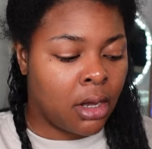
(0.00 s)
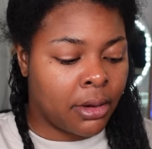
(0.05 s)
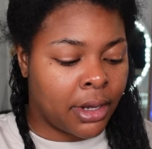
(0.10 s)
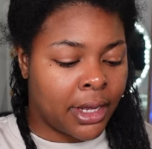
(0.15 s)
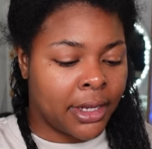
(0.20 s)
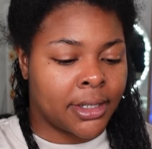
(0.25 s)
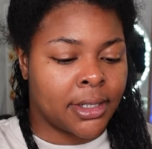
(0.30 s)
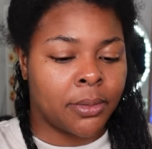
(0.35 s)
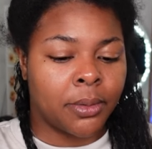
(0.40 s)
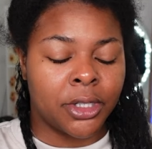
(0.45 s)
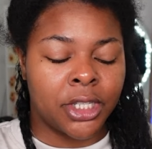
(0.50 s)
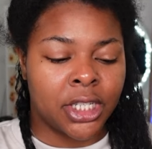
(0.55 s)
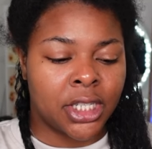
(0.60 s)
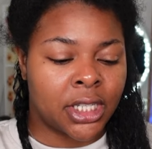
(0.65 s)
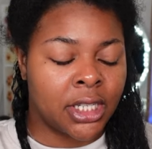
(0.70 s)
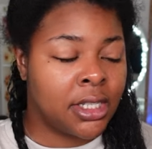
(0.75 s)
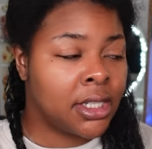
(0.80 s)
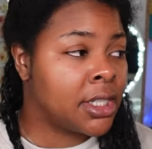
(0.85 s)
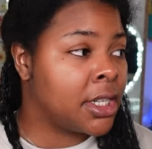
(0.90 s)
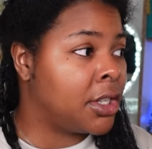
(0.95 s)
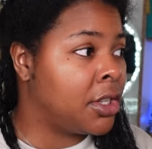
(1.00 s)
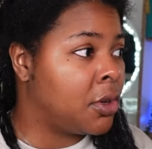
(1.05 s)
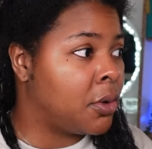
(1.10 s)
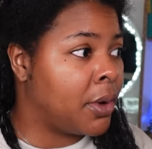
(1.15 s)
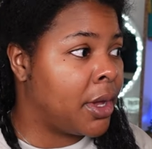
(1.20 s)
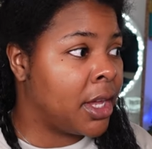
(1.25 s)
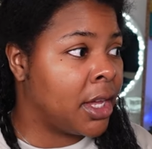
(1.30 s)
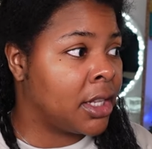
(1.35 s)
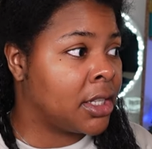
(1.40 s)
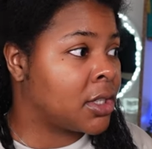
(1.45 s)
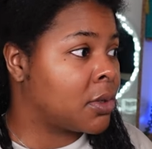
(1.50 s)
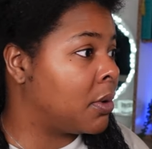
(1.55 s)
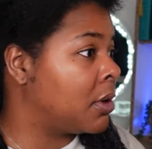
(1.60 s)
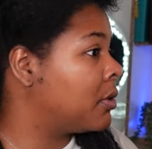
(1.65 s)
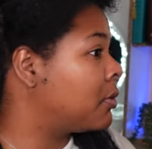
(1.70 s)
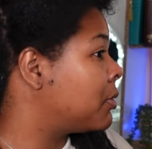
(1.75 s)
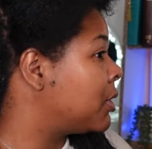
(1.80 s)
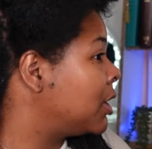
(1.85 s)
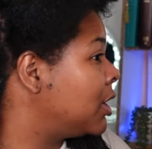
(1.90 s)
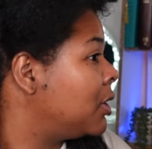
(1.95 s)
Okay, so we're just continuing. It's going
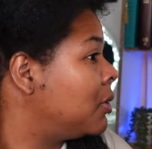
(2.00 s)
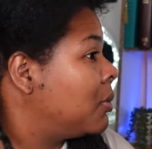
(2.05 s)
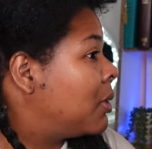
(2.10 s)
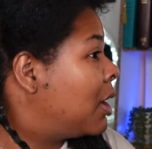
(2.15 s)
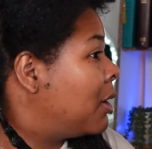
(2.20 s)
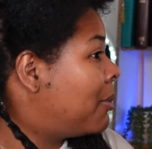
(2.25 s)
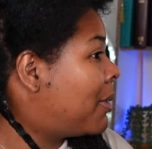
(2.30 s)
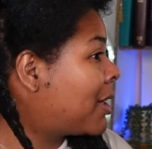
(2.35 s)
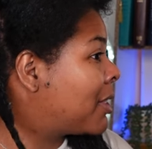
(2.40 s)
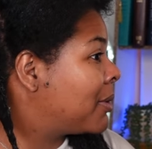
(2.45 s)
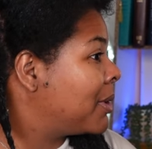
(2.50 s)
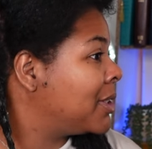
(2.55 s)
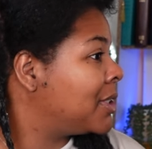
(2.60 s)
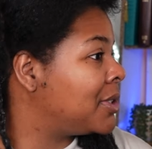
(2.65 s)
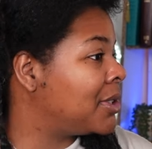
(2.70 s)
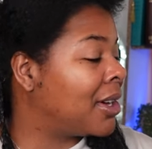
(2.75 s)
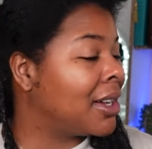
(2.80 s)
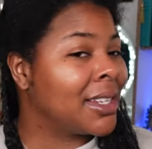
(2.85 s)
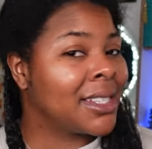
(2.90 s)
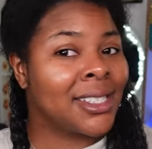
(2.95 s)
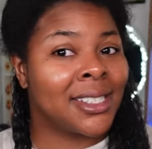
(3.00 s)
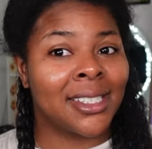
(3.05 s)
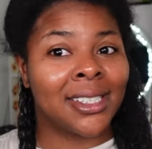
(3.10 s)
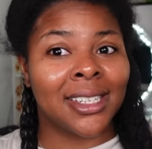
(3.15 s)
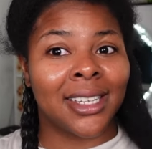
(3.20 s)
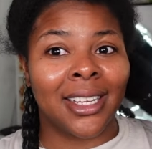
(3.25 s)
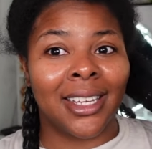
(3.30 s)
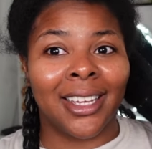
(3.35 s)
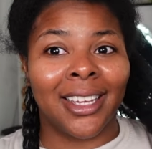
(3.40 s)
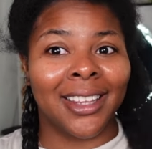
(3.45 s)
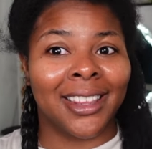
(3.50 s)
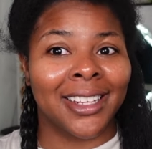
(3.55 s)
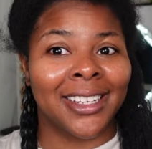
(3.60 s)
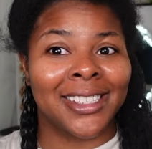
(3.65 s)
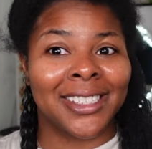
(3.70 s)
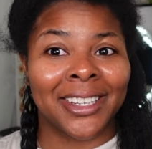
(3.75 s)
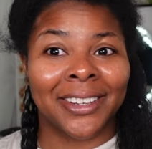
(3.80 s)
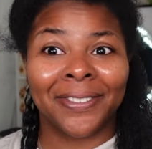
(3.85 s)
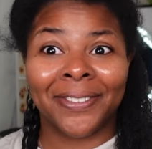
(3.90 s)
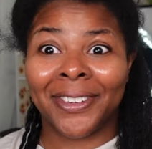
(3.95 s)
really well, by the way. Do y'all see the
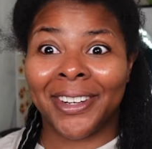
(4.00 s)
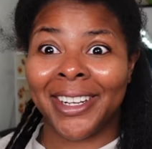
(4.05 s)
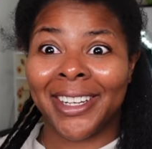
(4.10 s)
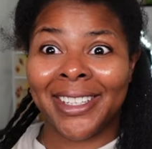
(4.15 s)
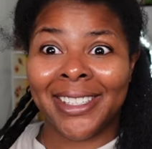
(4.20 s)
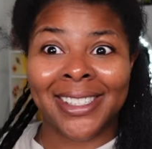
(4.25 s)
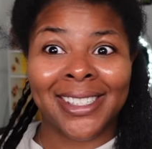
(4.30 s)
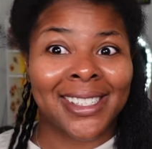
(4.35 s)
difference?